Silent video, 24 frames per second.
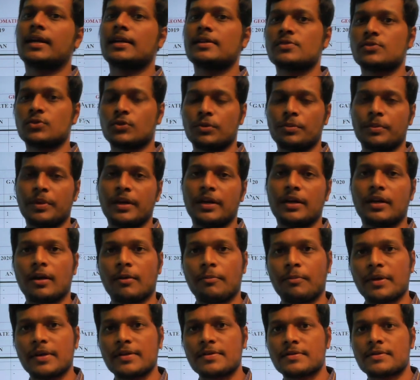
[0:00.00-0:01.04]
so many
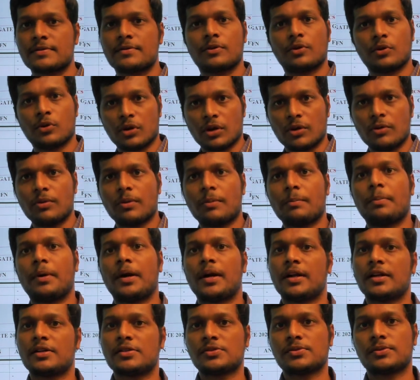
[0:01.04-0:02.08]
topics to give
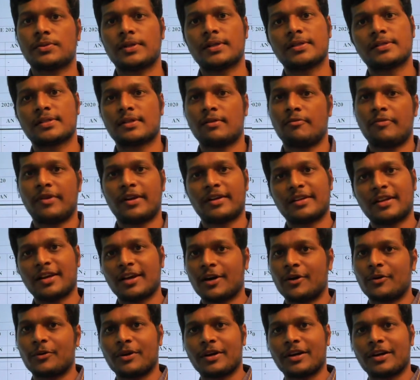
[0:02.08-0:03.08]
importance to that somewhere they have to